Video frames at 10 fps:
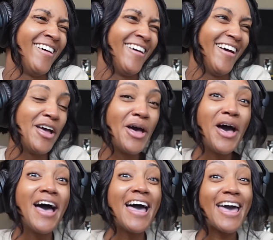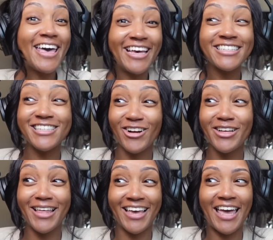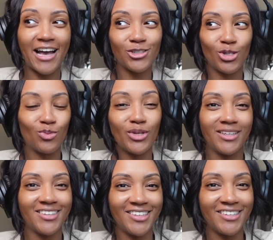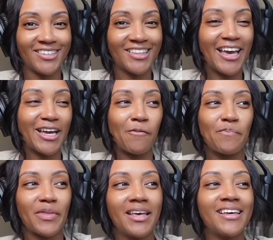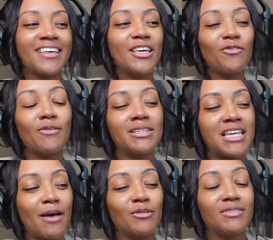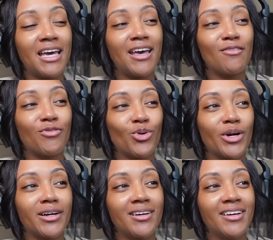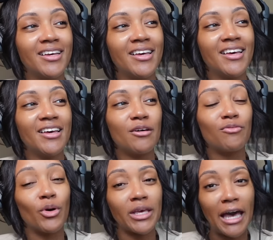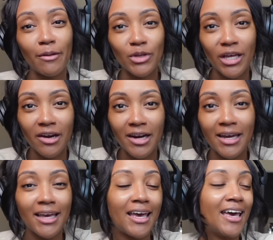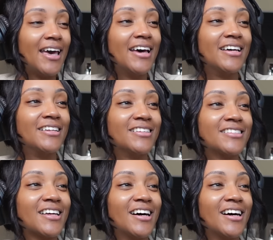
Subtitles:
His are like actually really good. Like, give him the time of day for vocabulary and